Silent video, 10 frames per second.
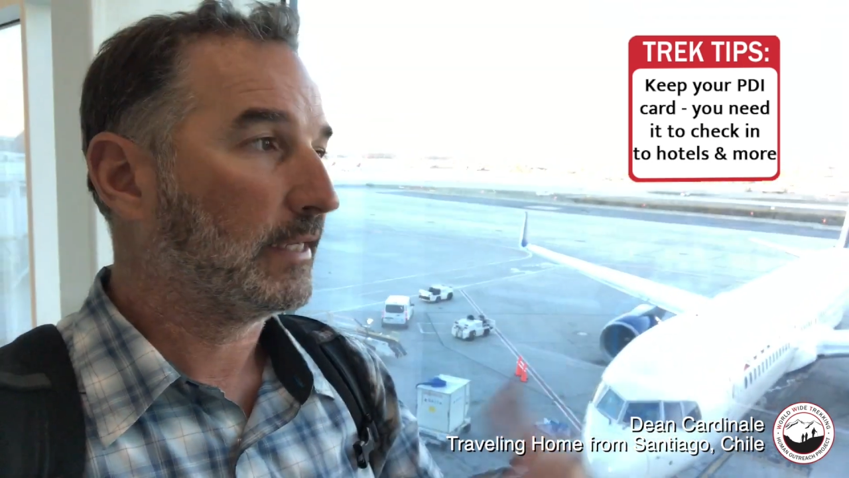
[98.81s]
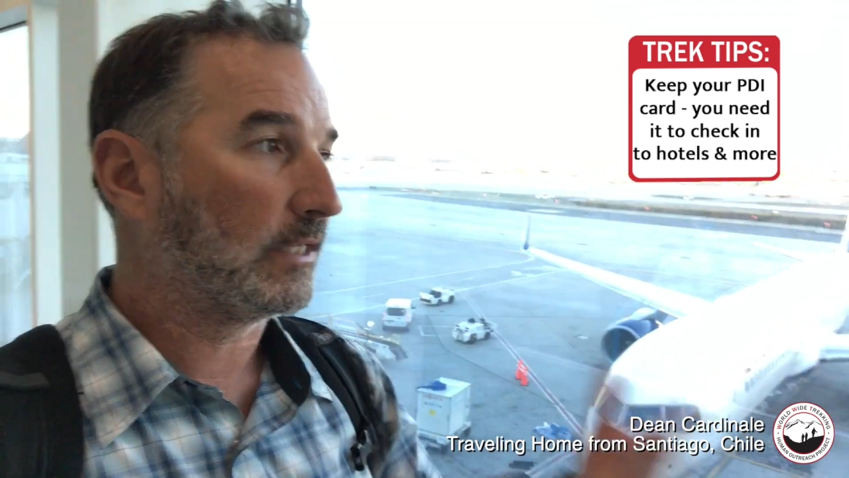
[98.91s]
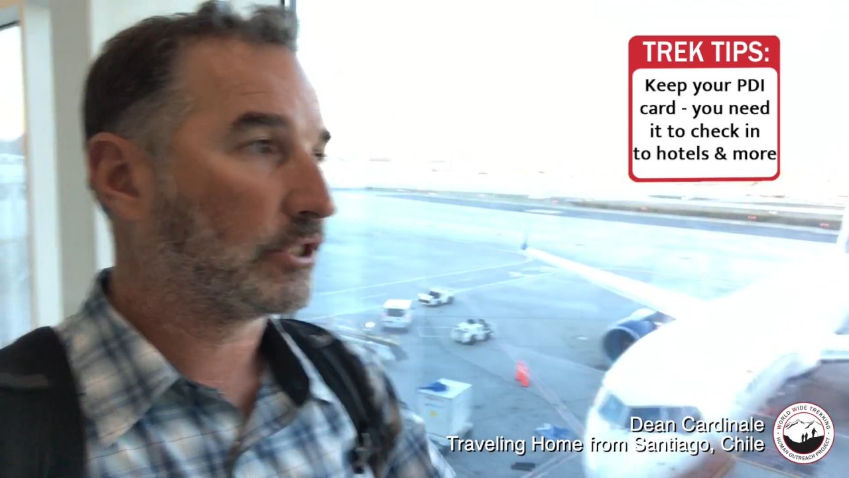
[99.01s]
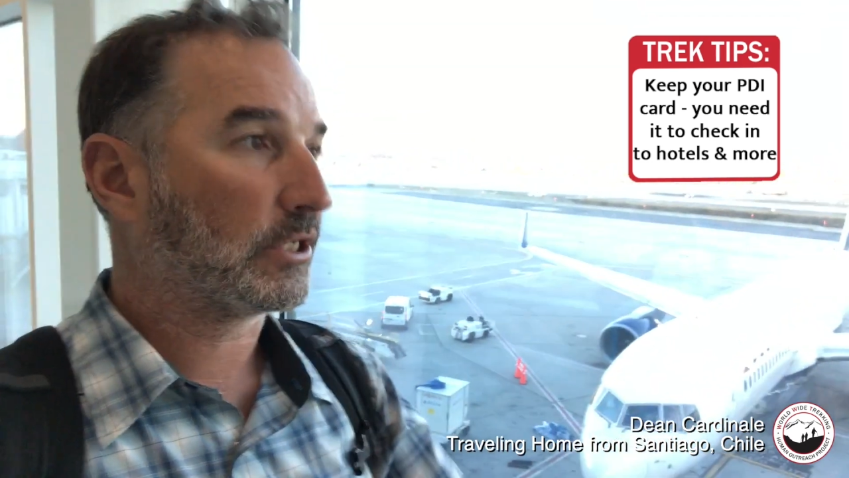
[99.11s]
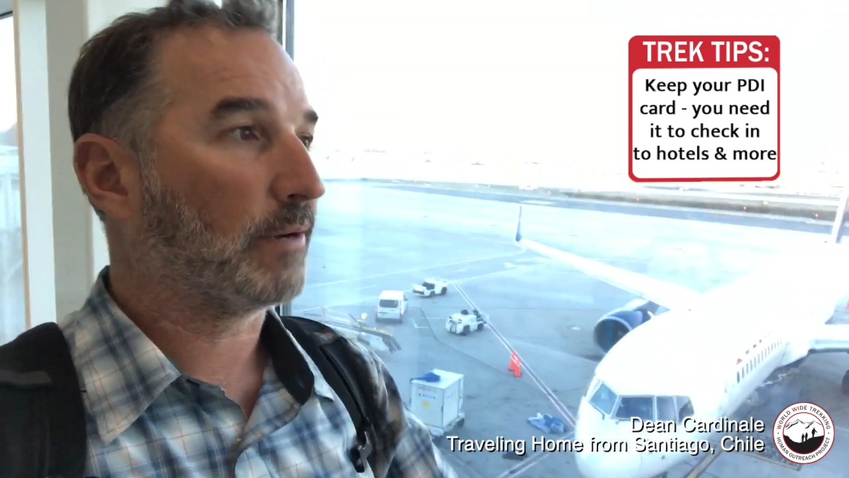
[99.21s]

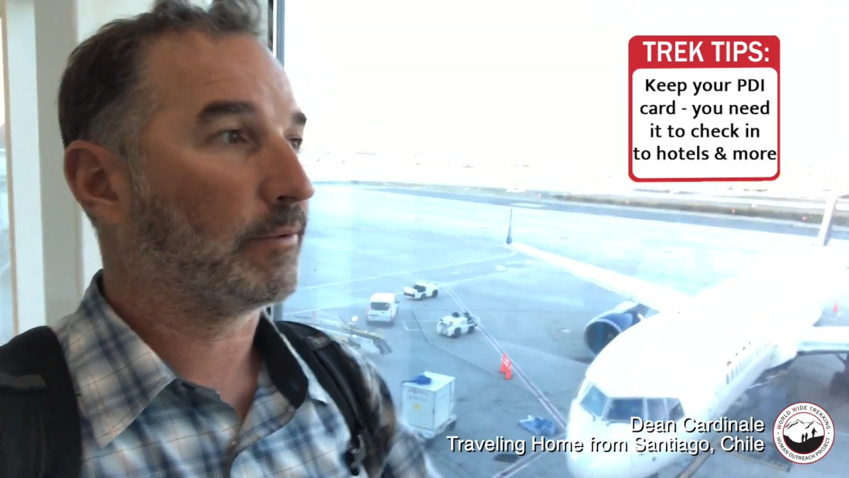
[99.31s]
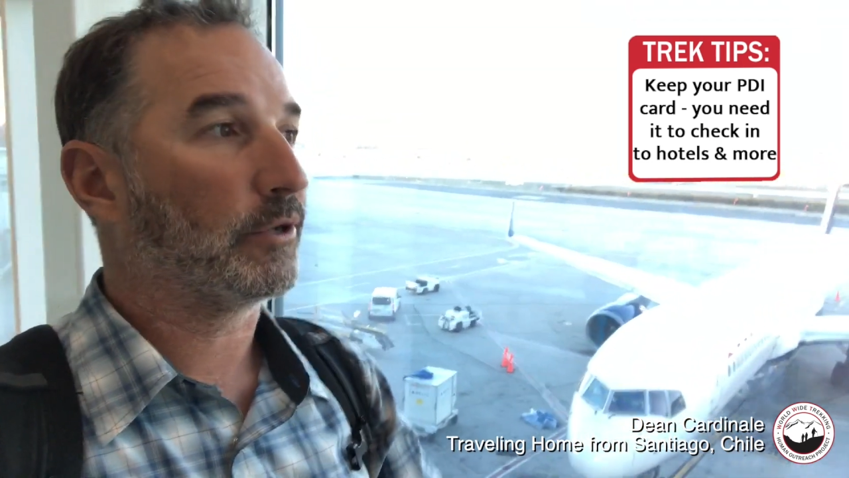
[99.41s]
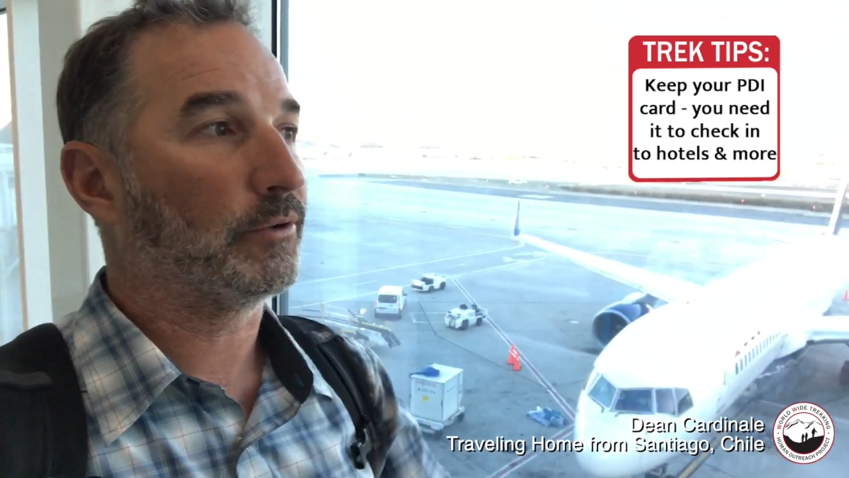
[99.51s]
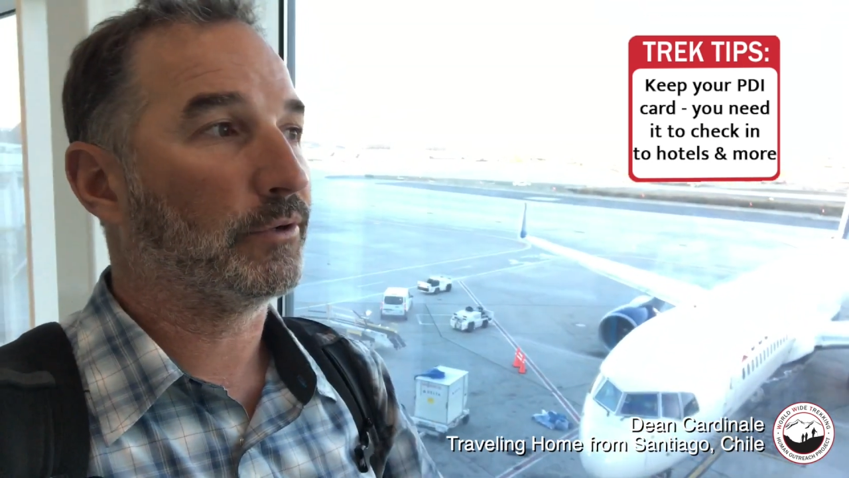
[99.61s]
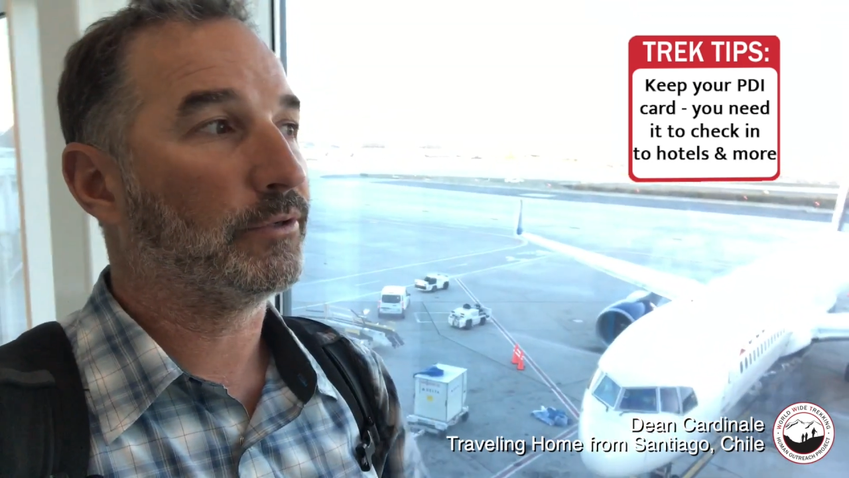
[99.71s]
Each time we
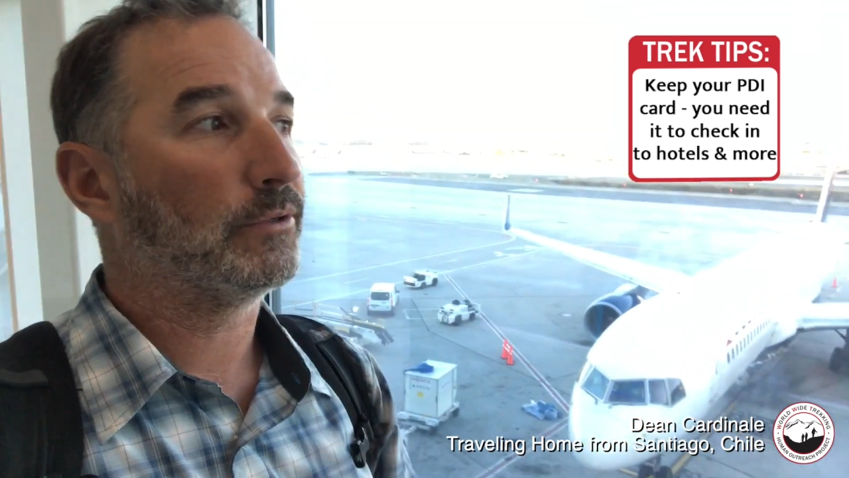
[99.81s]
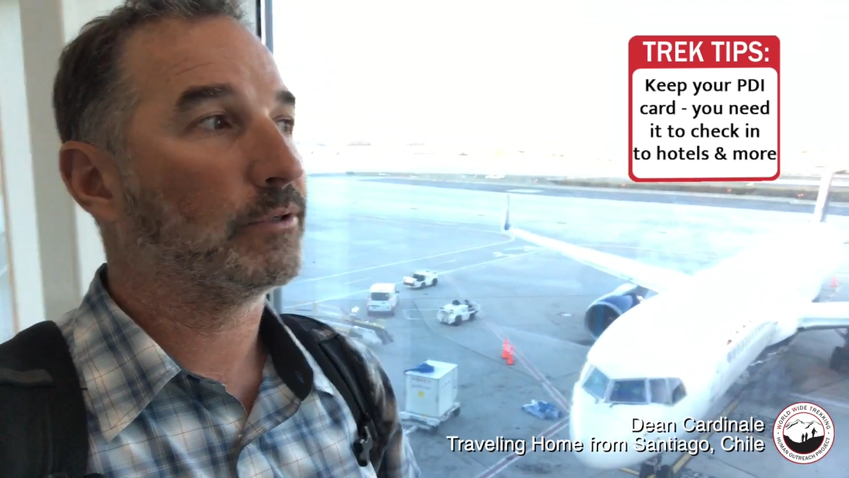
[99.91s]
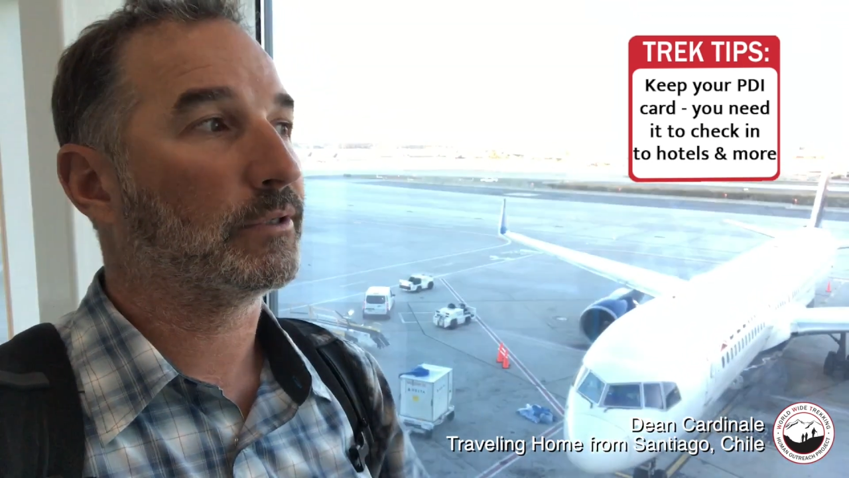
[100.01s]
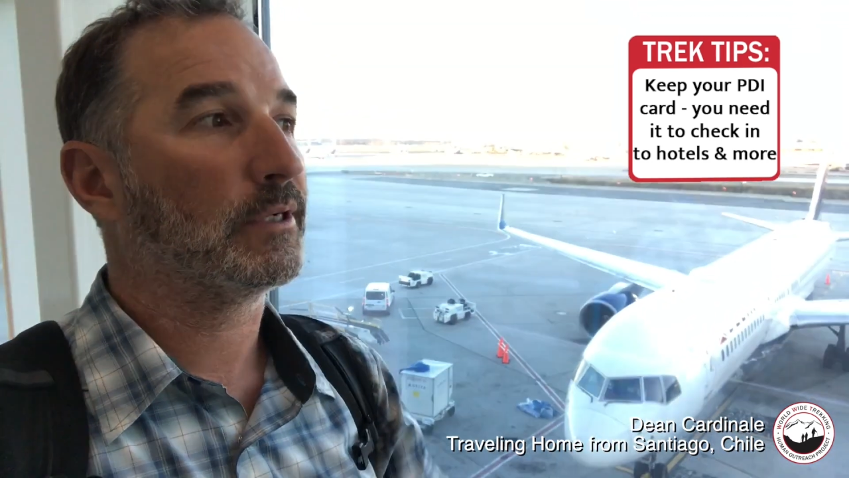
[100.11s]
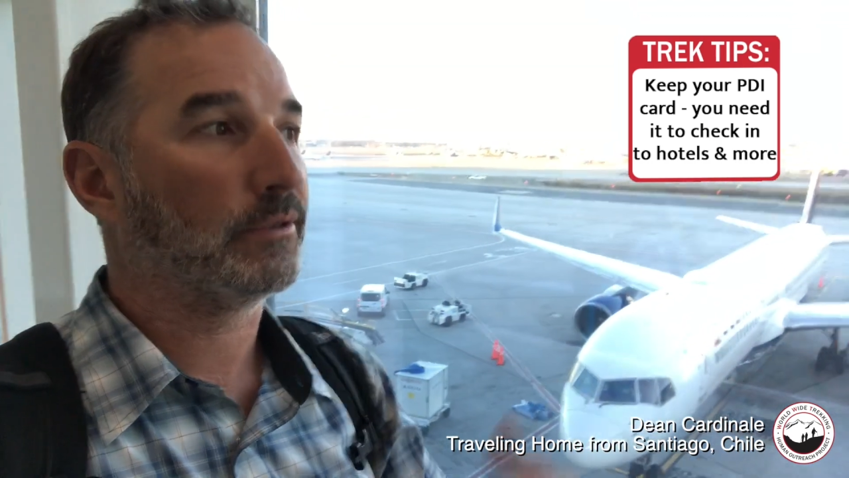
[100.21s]
go to a new
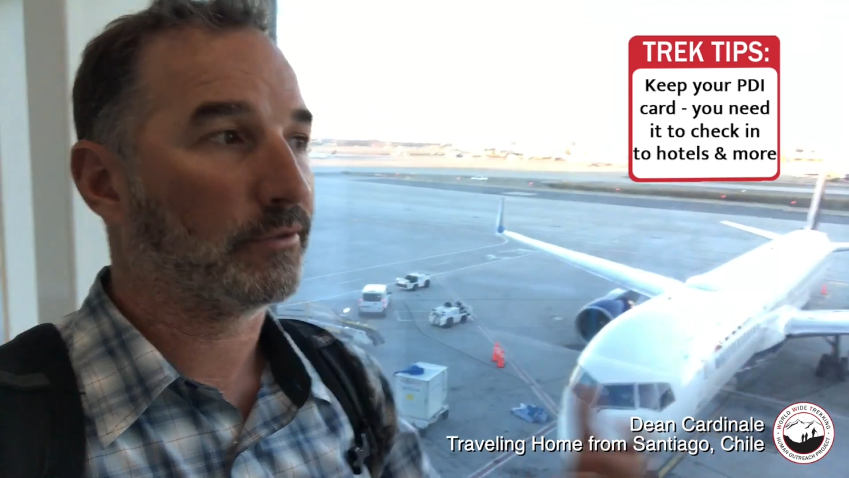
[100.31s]
hotel,